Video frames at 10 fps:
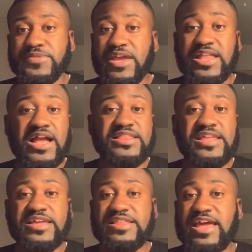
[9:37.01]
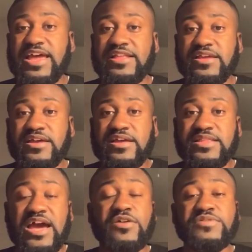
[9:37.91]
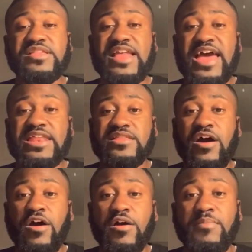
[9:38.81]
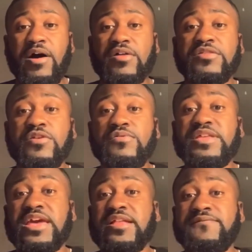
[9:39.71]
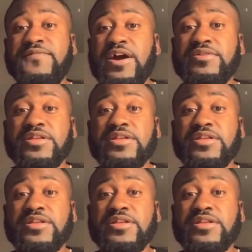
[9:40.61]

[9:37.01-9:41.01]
And I think that not only that, the Harbaughs know the NFL.